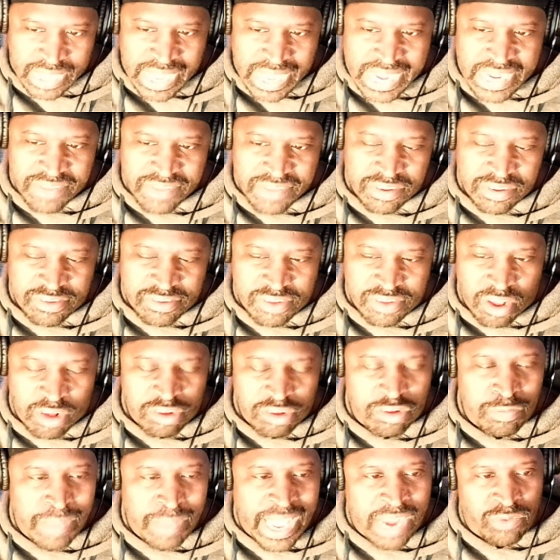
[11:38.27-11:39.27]
I even
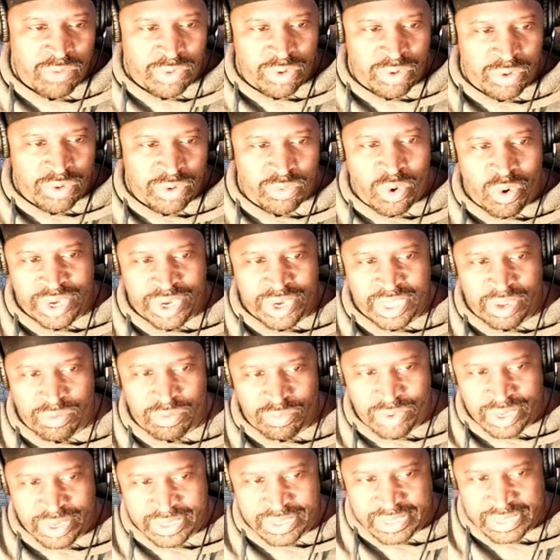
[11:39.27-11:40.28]
saw Smack reward
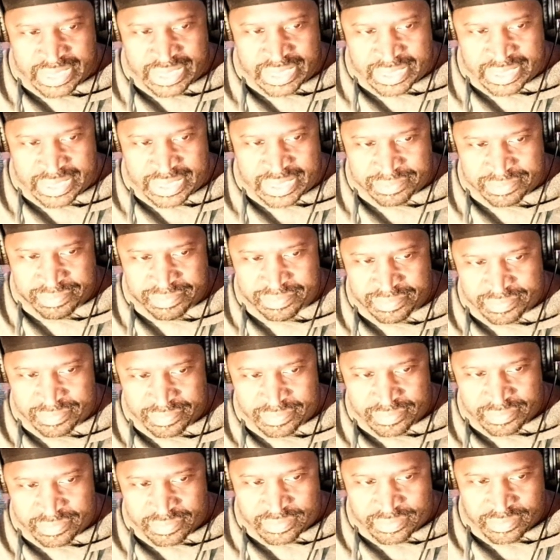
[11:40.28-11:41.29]
him one day.
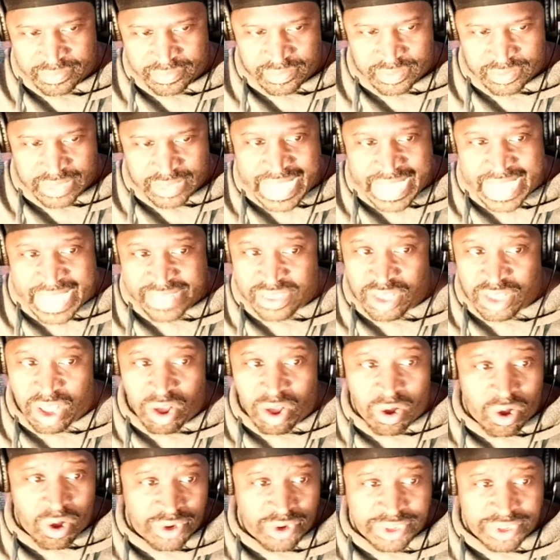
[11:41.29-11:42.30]
After
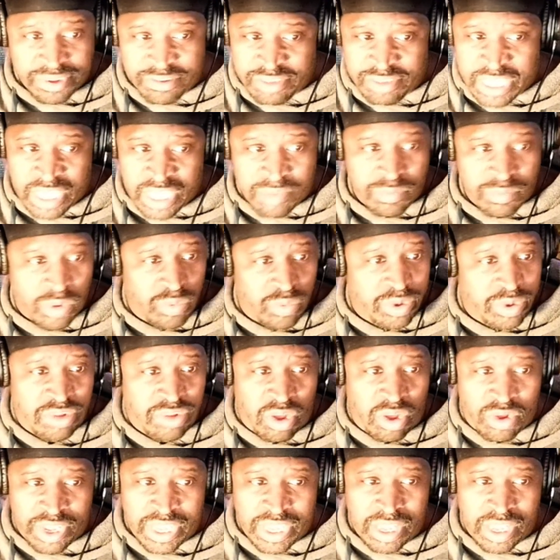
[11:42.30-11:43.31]
all the stigma
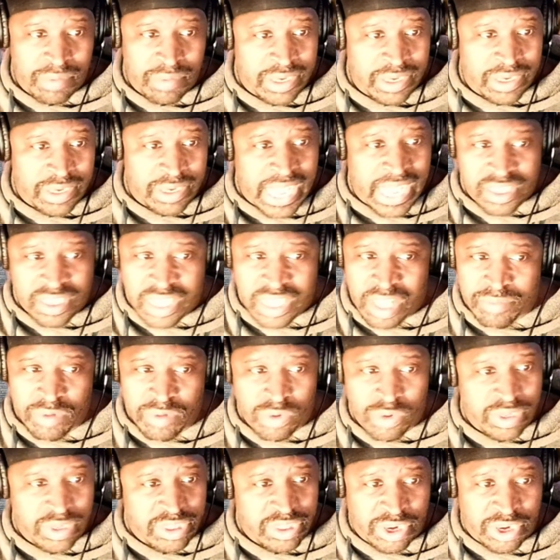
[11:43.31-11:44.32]
was on him and not
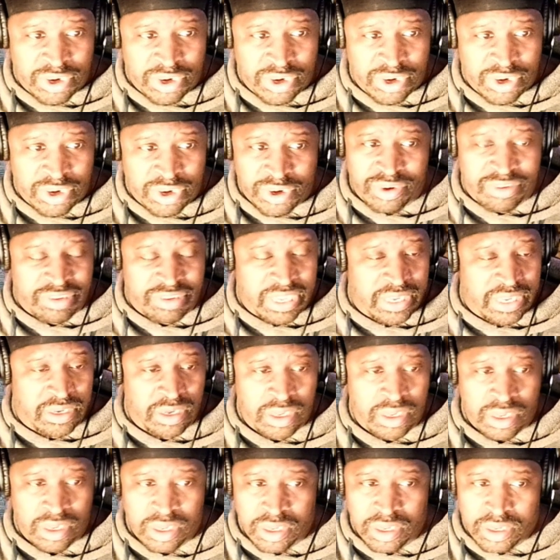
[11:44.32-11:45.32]
coming with thirds,
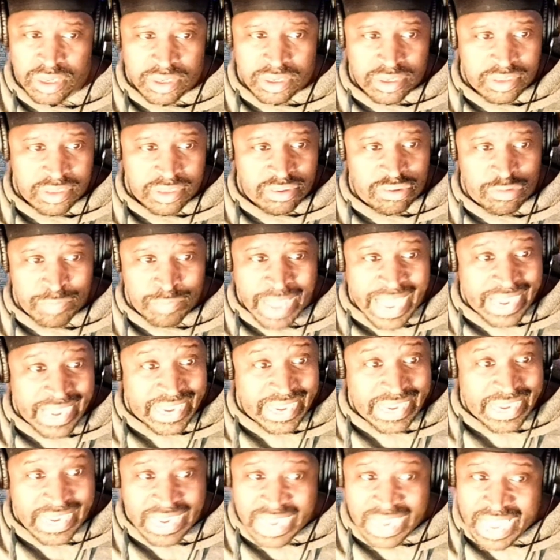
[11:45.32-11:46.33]
and
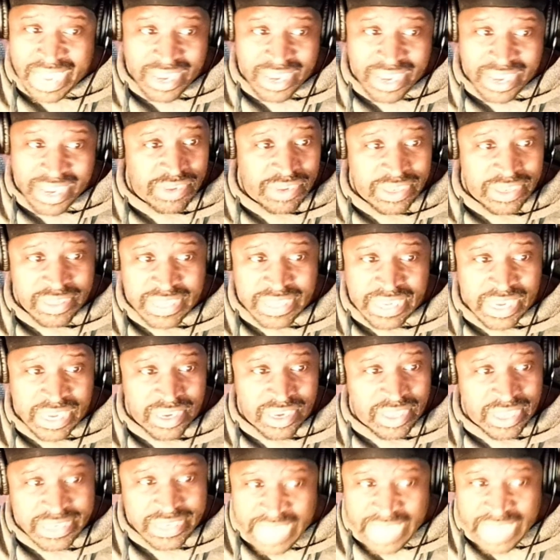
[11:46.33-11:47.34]
Smack even
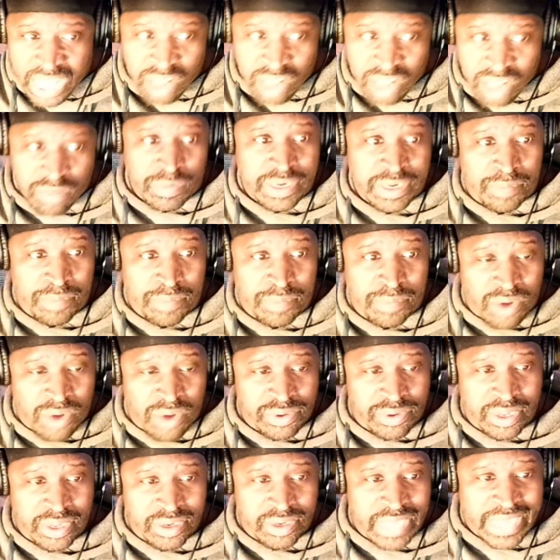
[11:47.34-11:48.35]
did an announcement
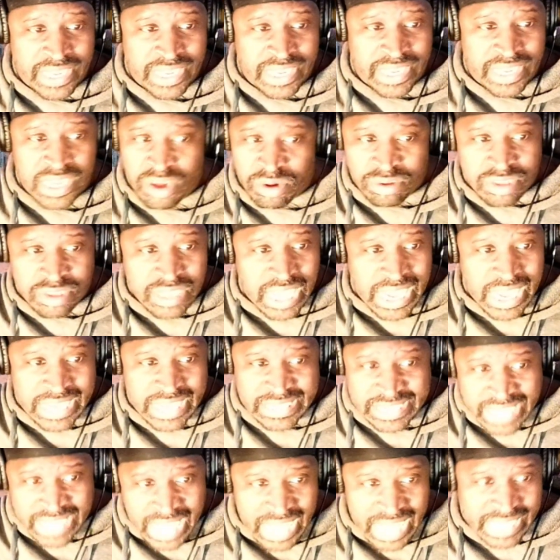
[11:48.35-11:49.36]
about it. Like, he going to
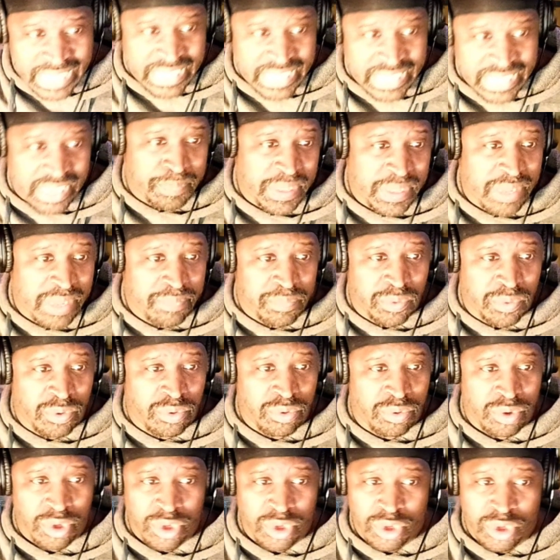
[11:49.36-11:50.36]
start docking
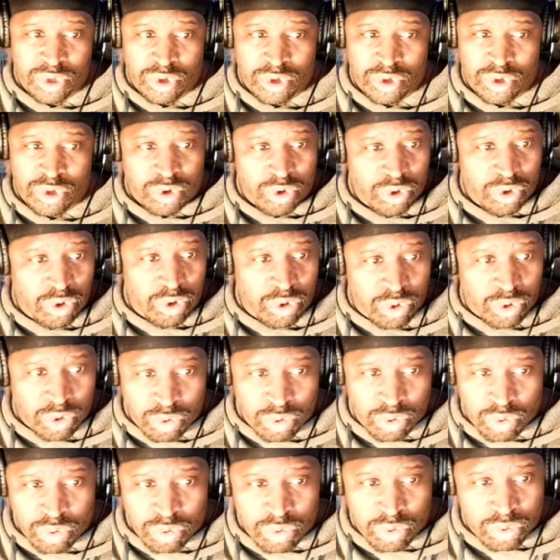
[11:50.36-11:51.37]
people
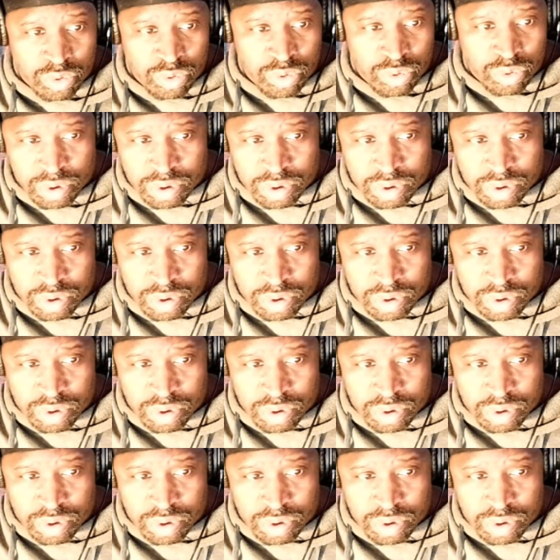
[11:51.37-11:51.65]
who